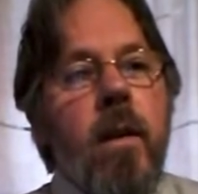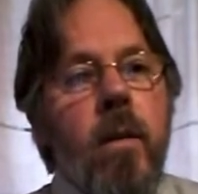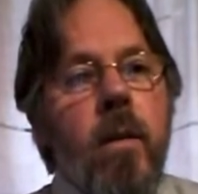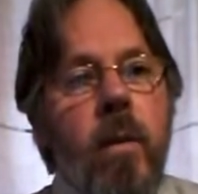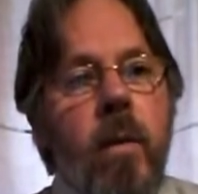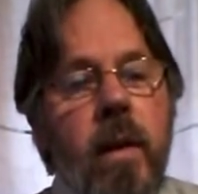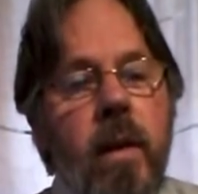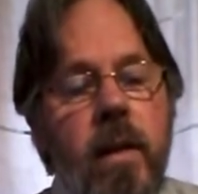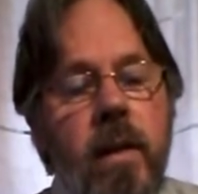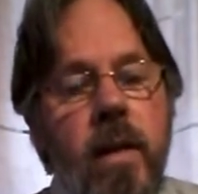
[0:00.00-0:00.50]

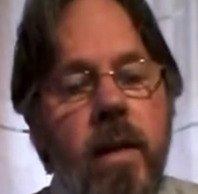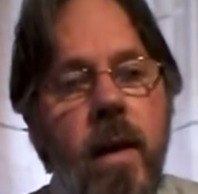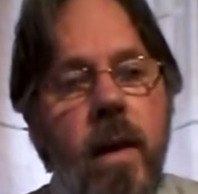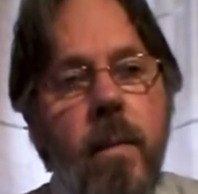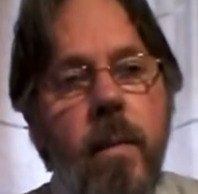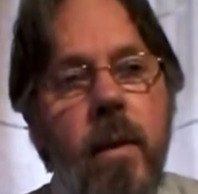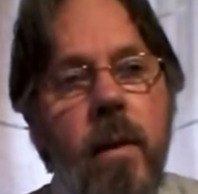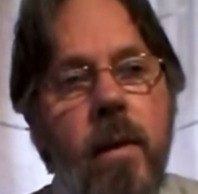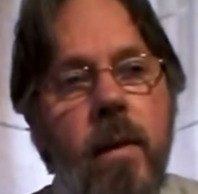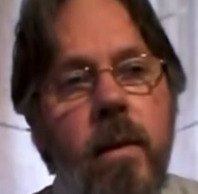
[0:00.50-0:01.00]
what his
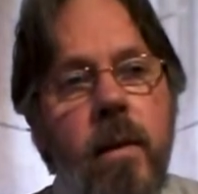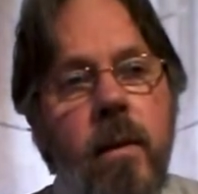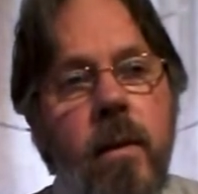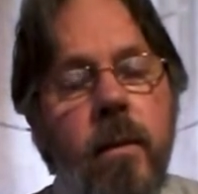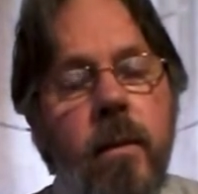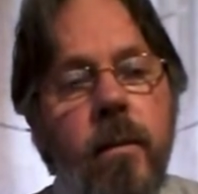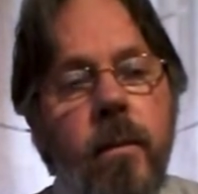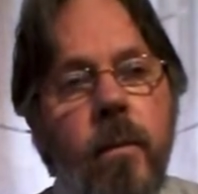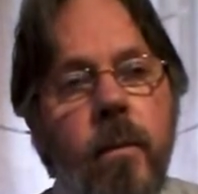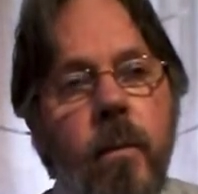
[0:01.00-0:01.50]
name is,
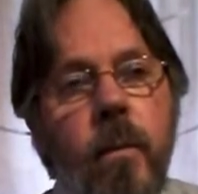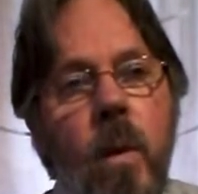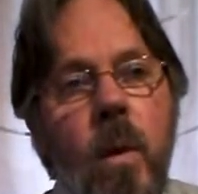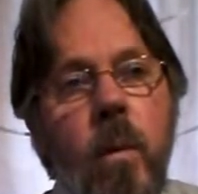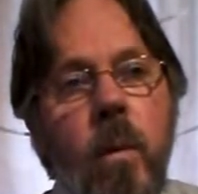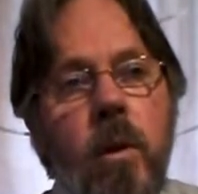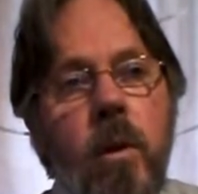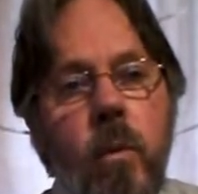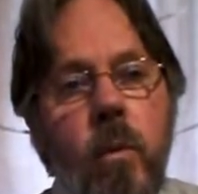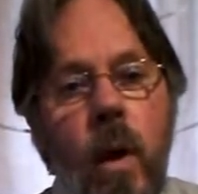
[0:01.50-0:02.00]

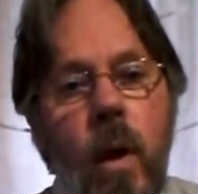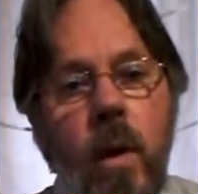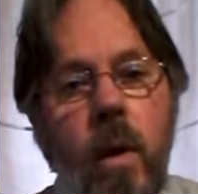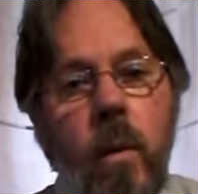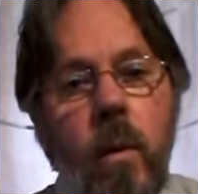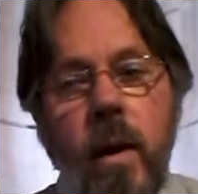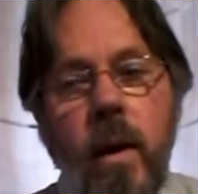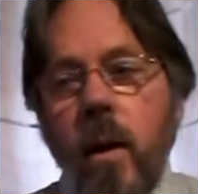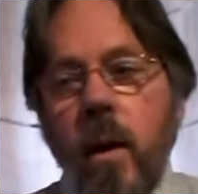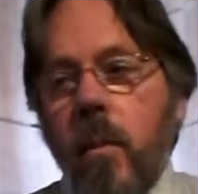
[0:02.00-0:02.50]
which I
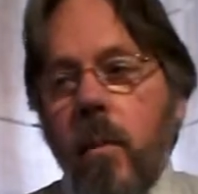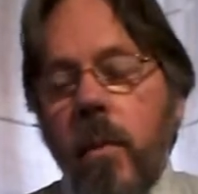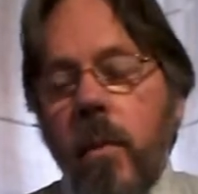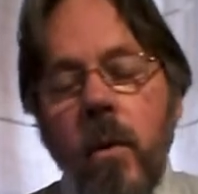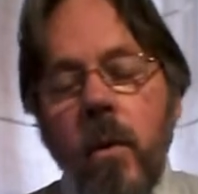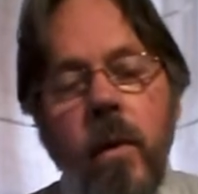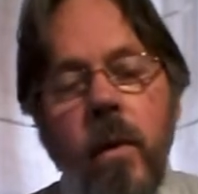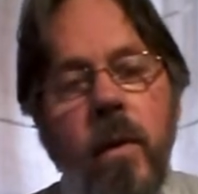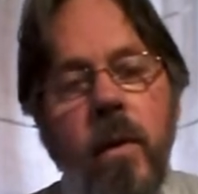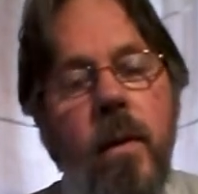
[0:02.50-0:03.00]
will help
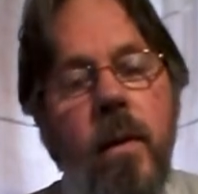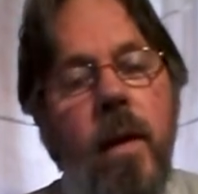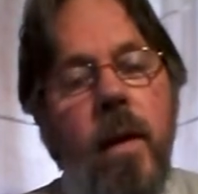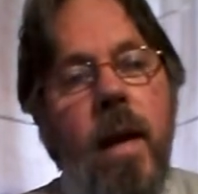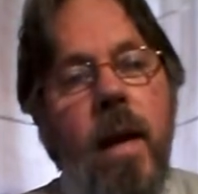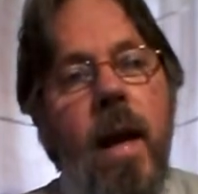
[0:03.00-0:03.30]
you with,